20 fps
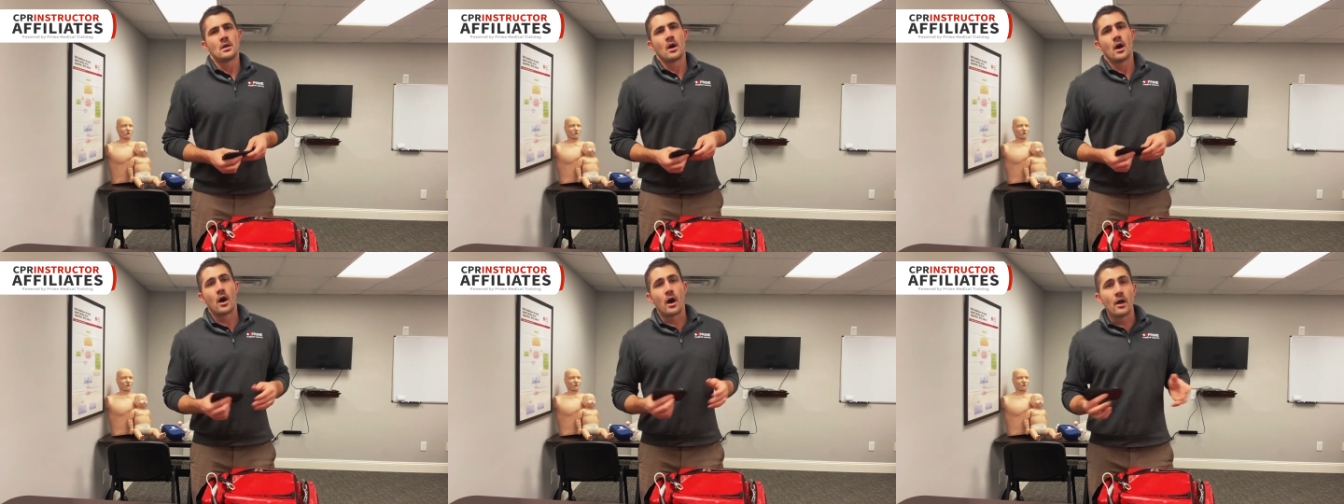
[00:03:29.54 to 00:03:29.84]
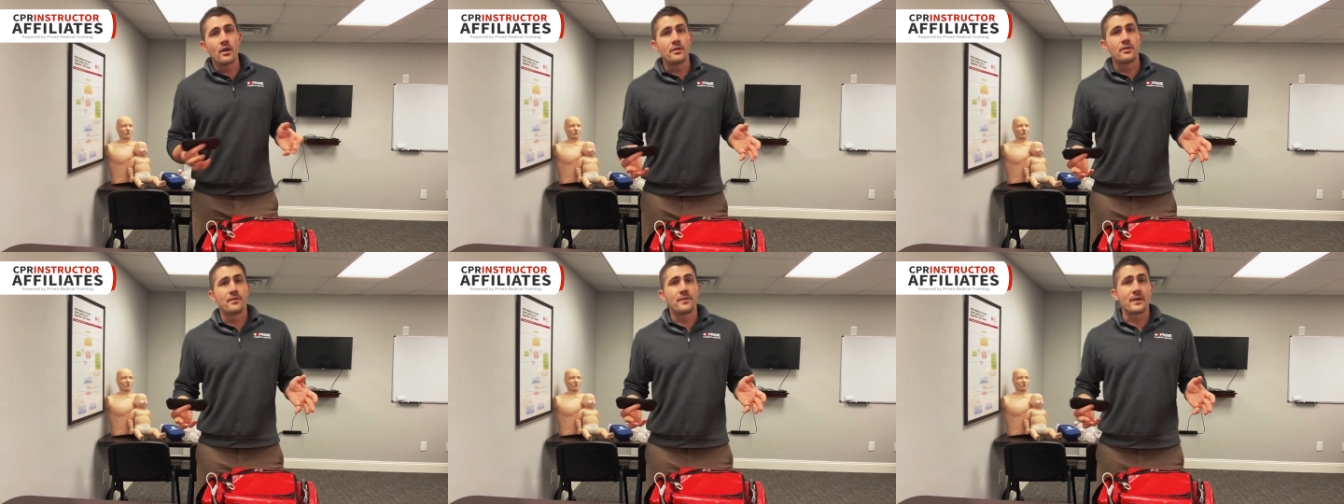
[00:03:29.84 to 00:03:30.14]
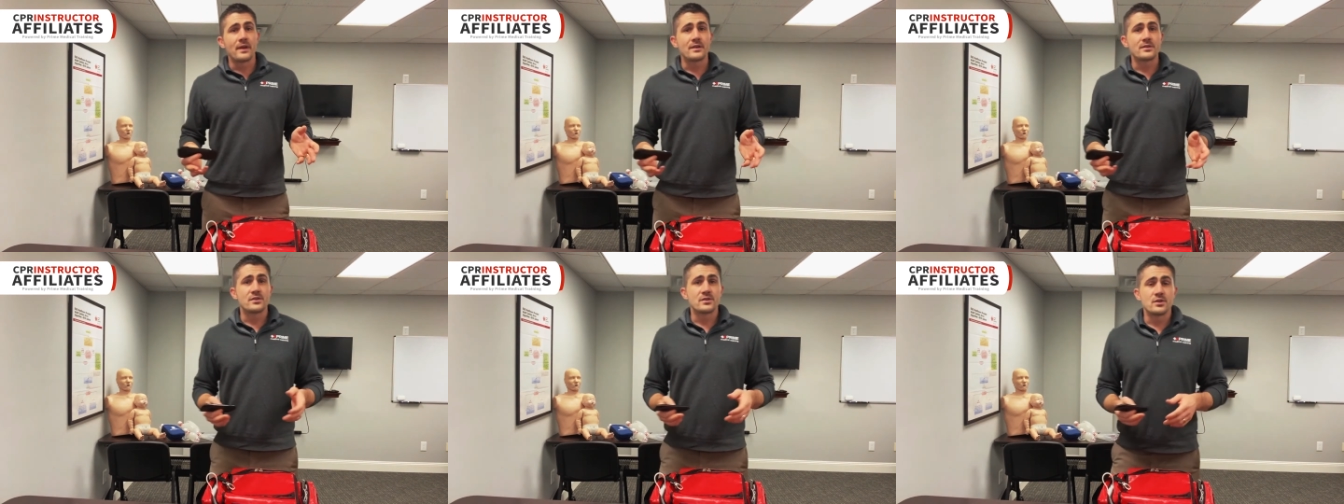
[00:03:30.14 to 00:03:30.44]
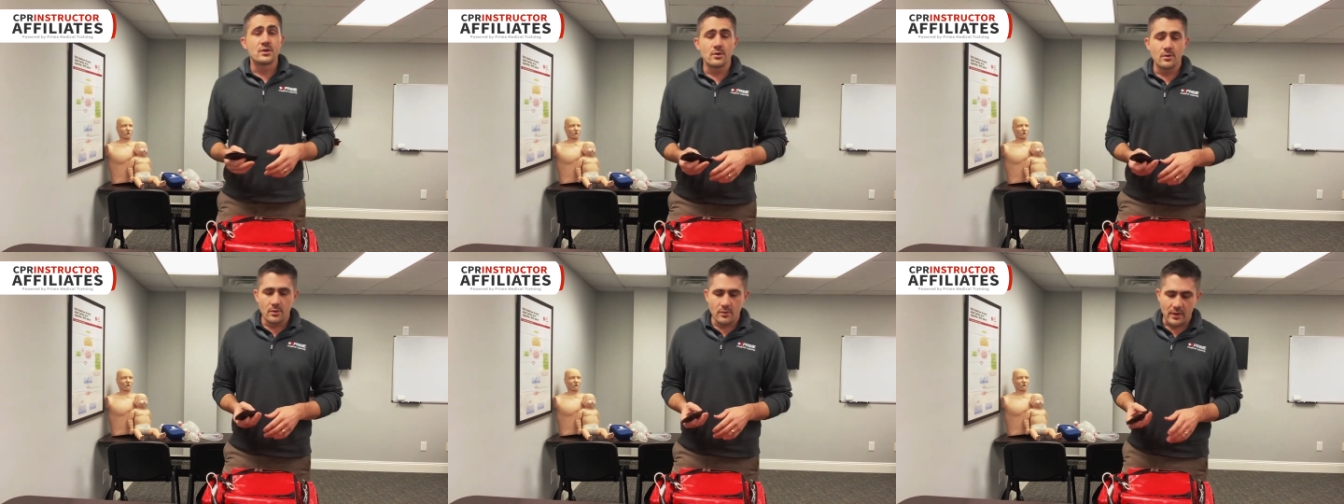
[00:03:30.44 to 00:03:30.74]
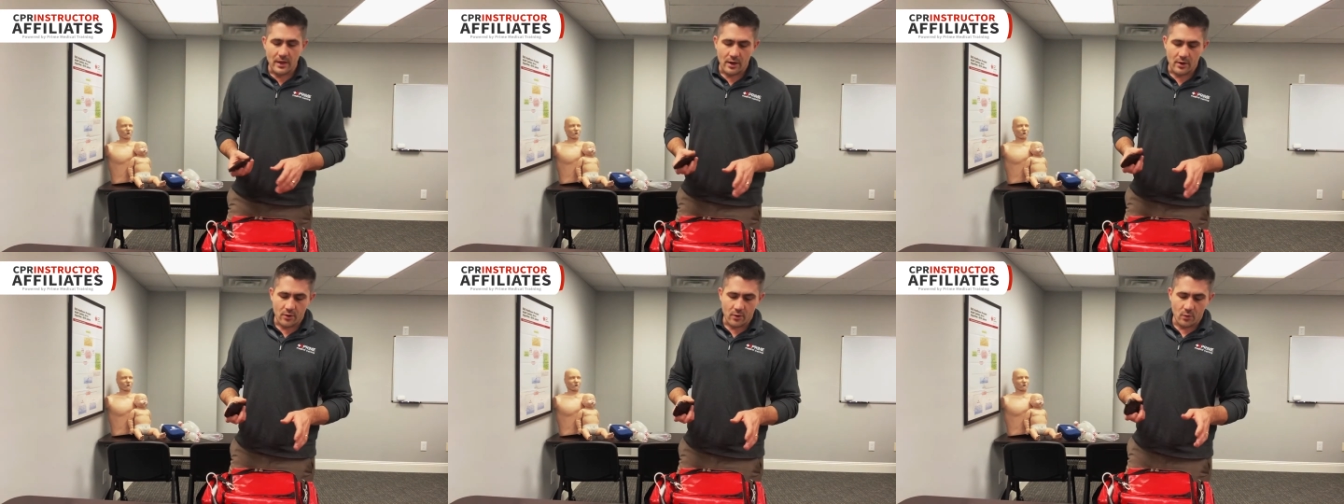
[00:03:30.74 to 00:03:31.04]
Other things too
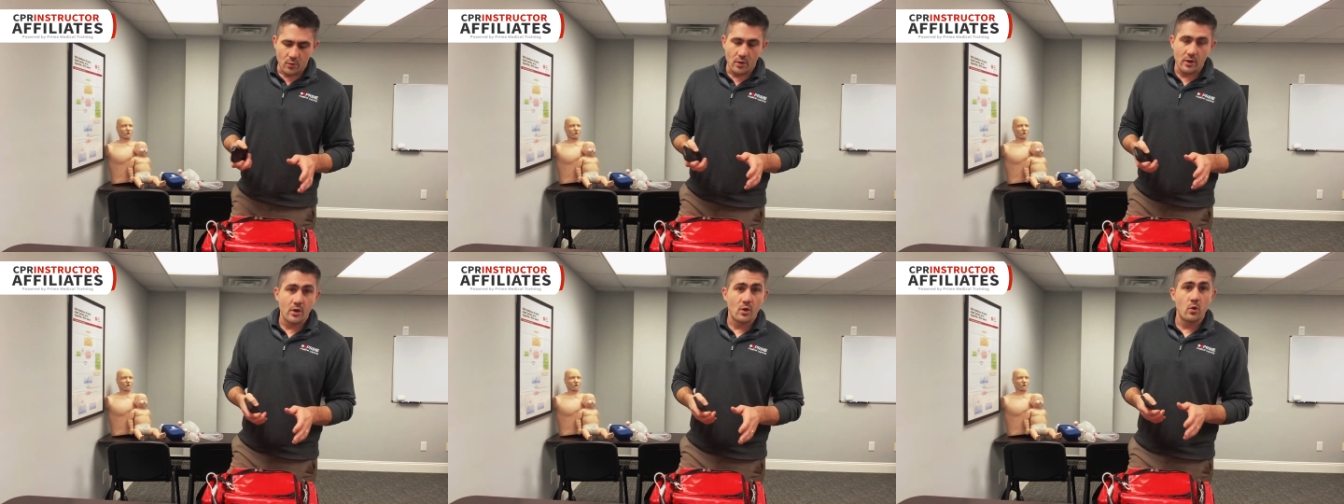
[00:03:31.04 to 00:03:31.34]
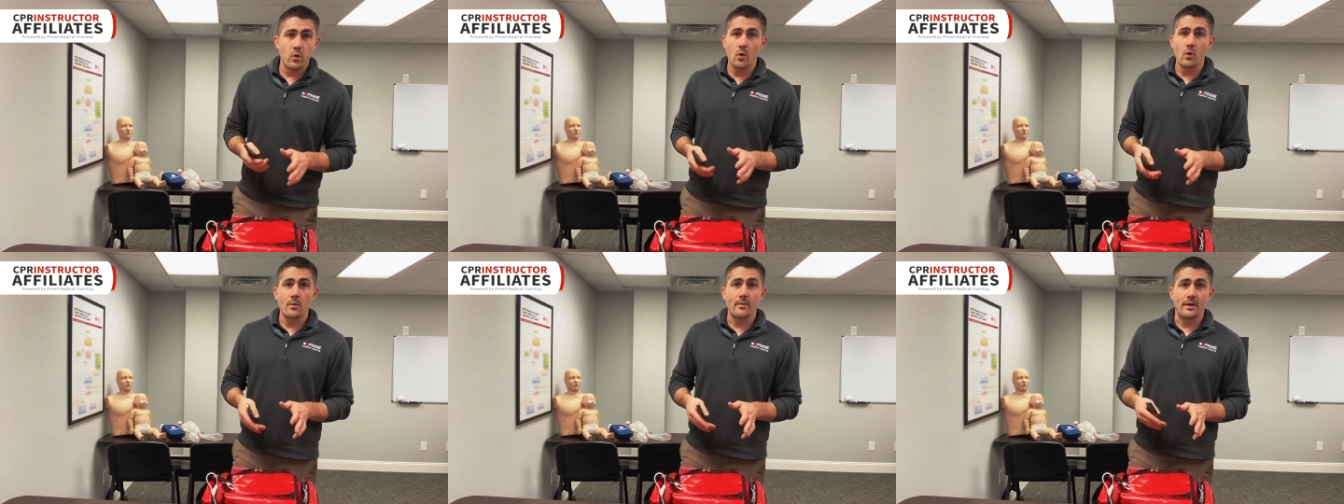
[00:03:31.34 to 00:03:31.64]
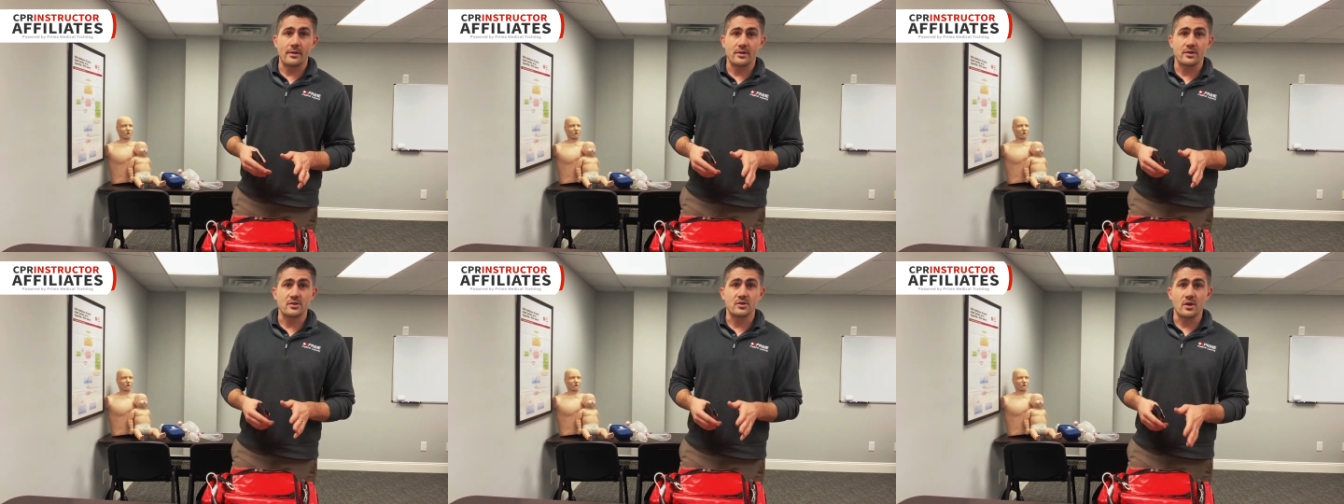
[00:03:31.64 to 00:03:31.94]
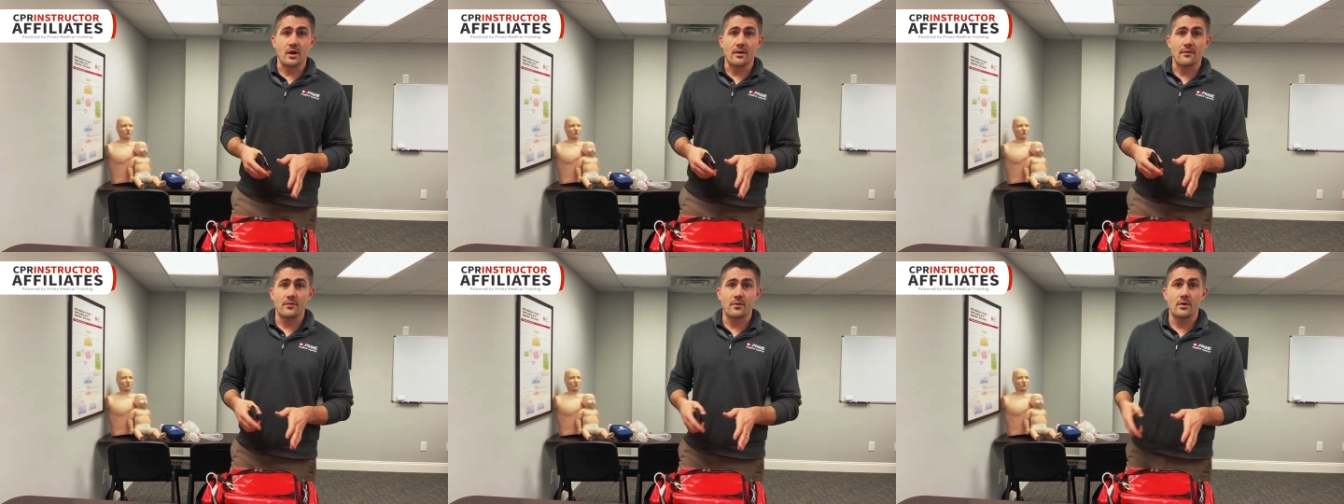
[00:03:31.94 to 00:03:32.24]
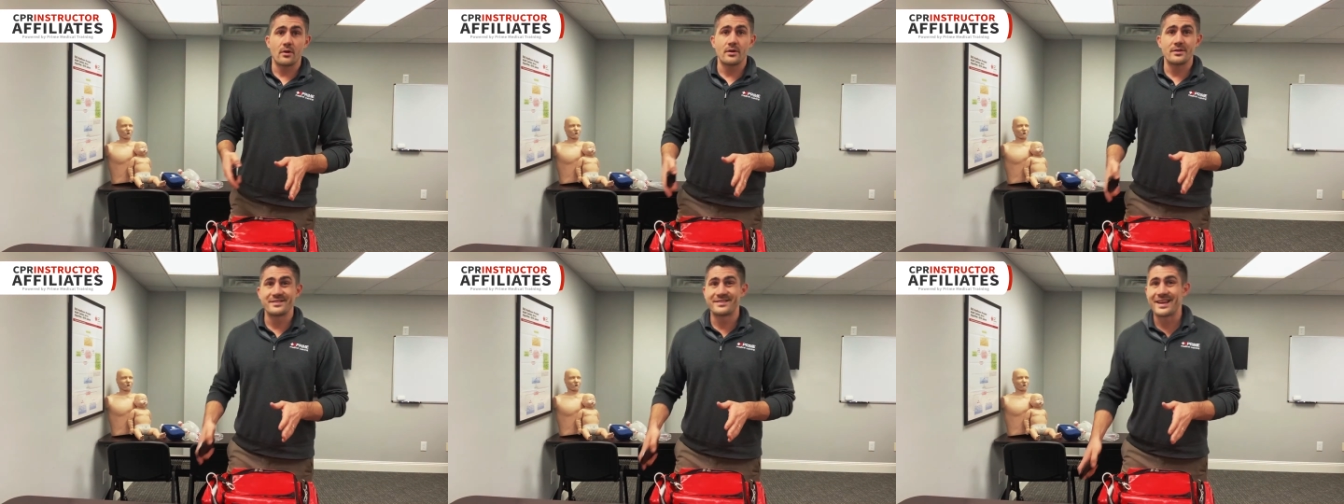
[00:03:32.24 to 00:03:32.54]
that are really cool about the software is